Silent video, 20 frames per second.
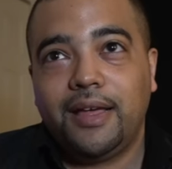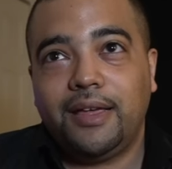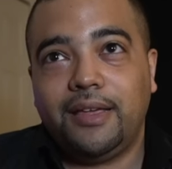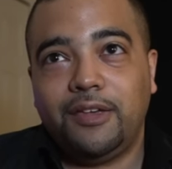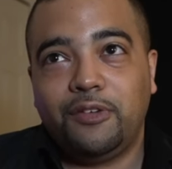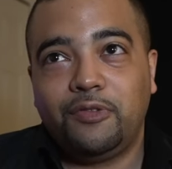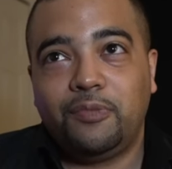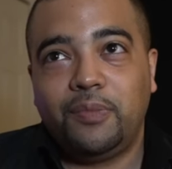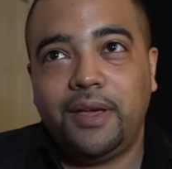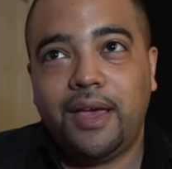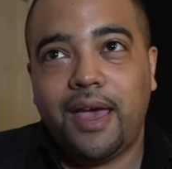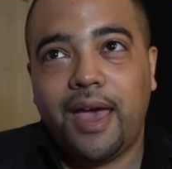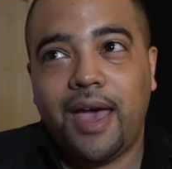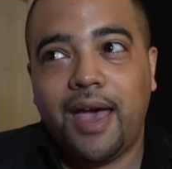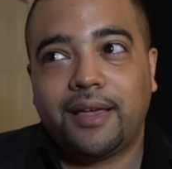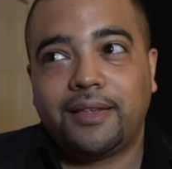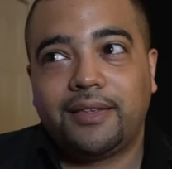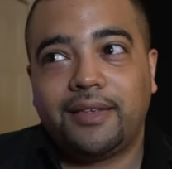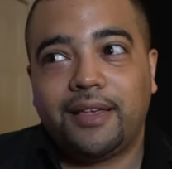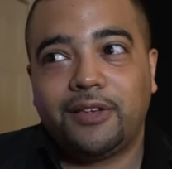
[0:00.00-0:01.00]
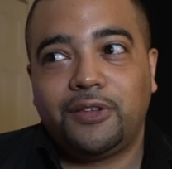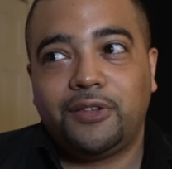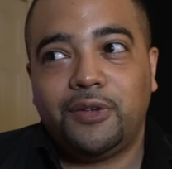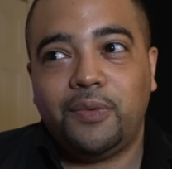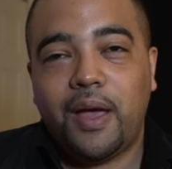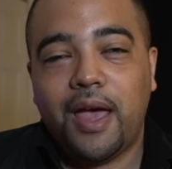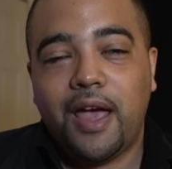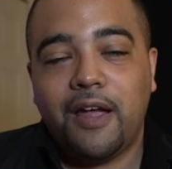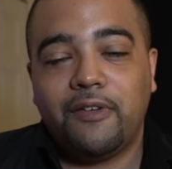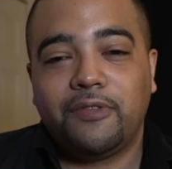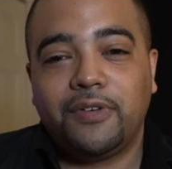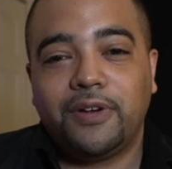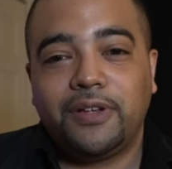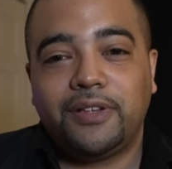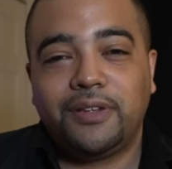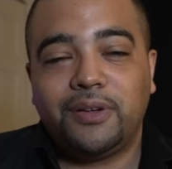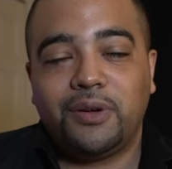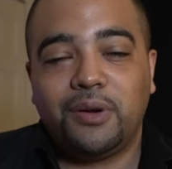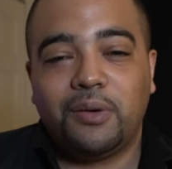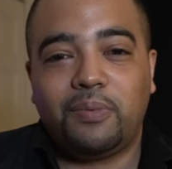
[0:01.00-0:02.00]
Give me access to every
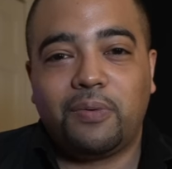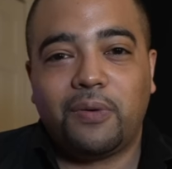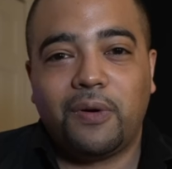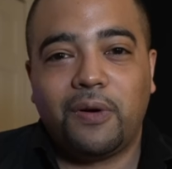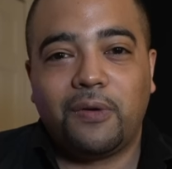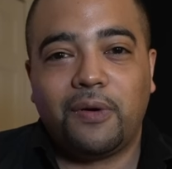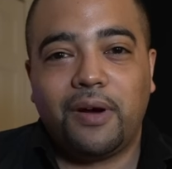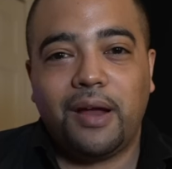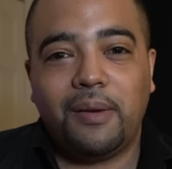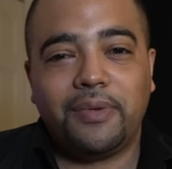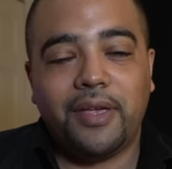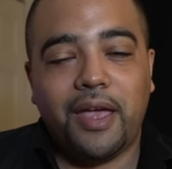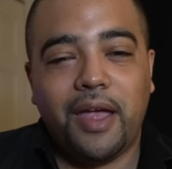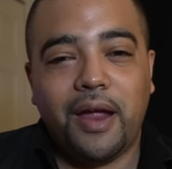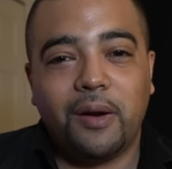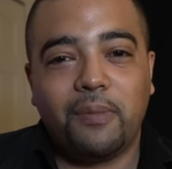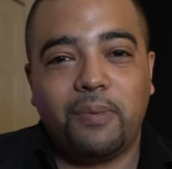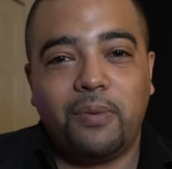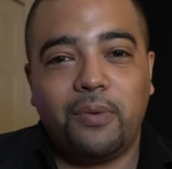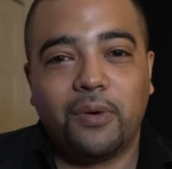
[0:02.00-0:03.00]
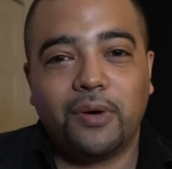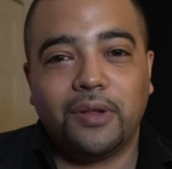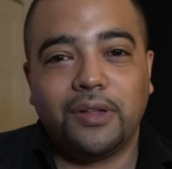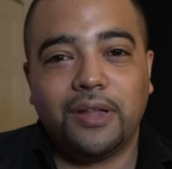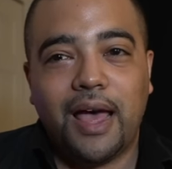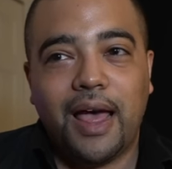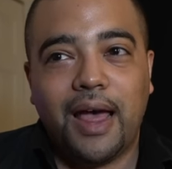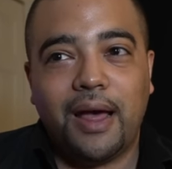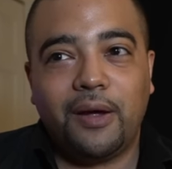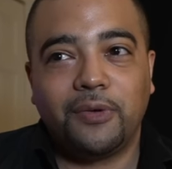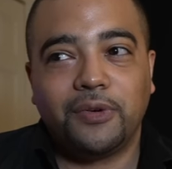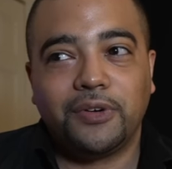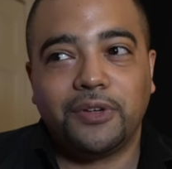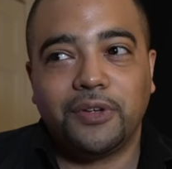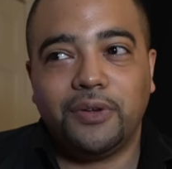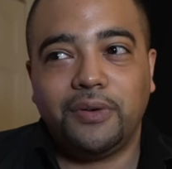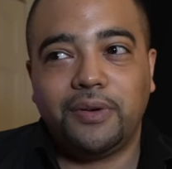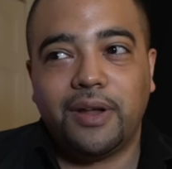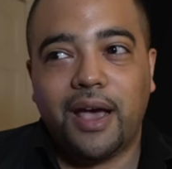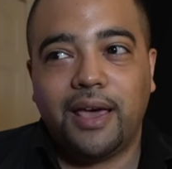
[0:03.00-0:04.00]
single program's airport lounge,
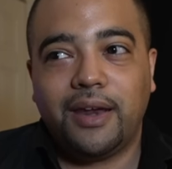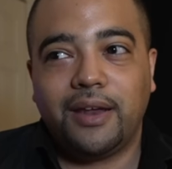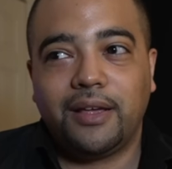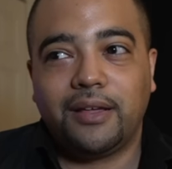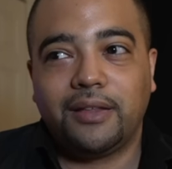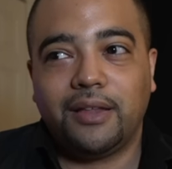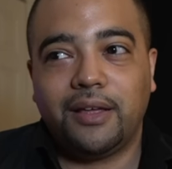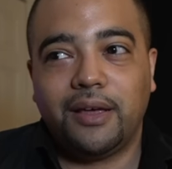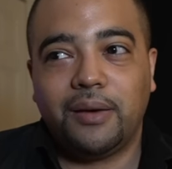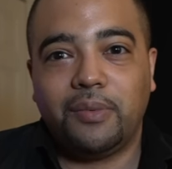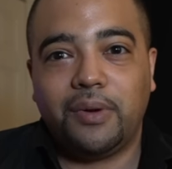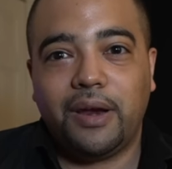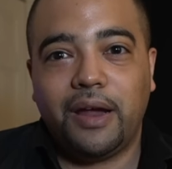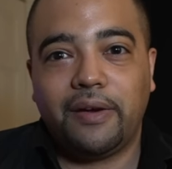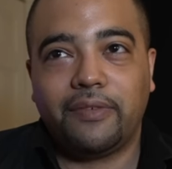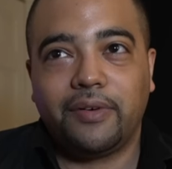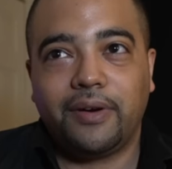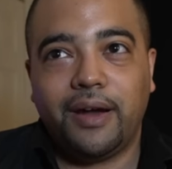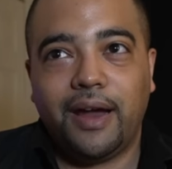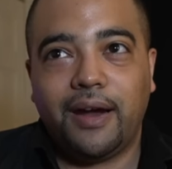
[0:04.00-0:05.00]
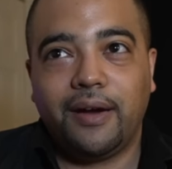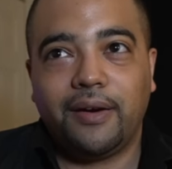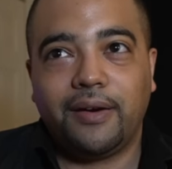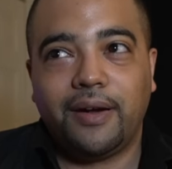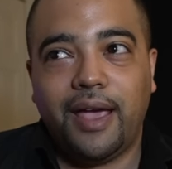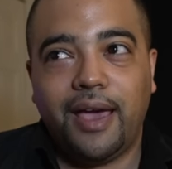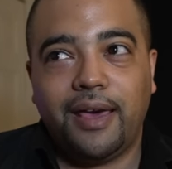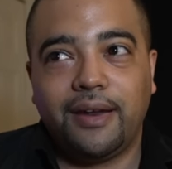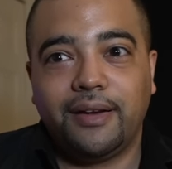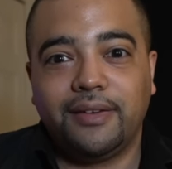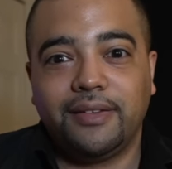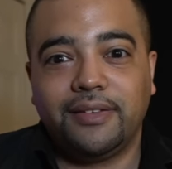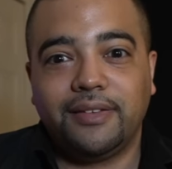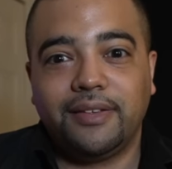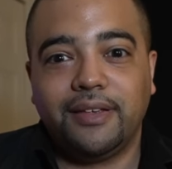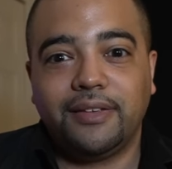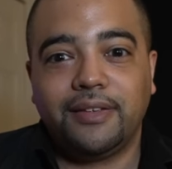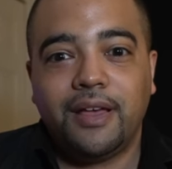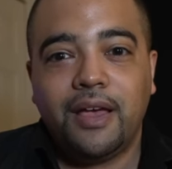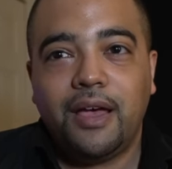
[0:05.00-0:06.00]
so United Club, whatever Air Canada's
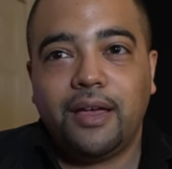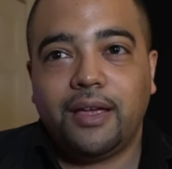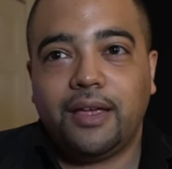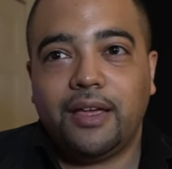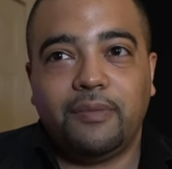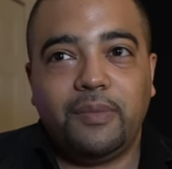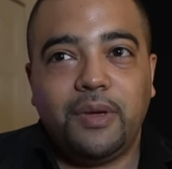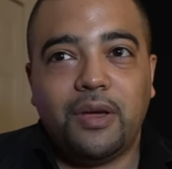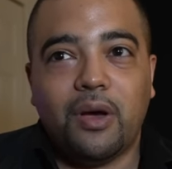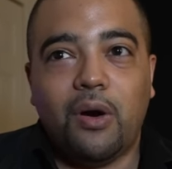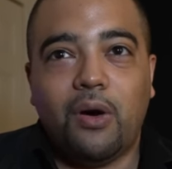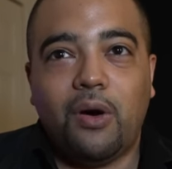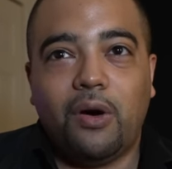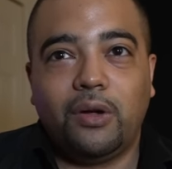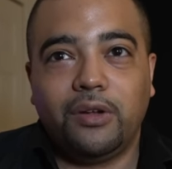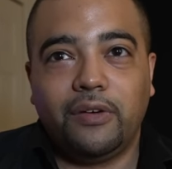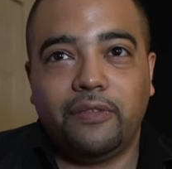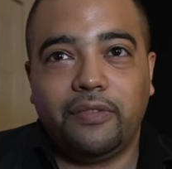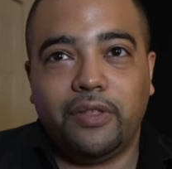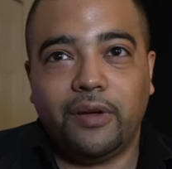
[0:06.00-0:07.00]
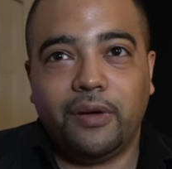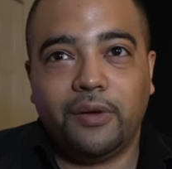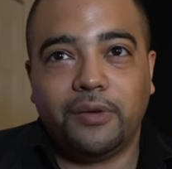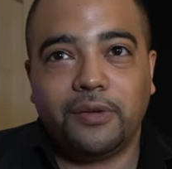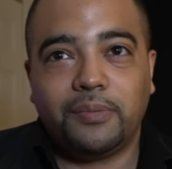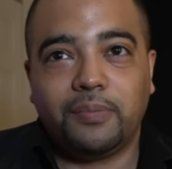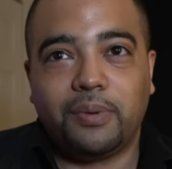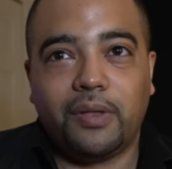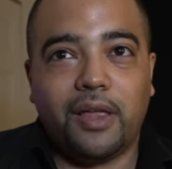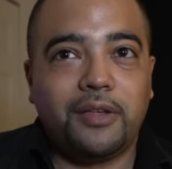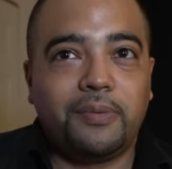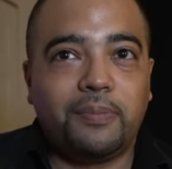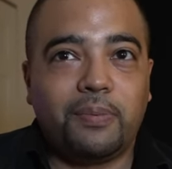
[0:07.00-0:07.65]
is. Give me all of those, plus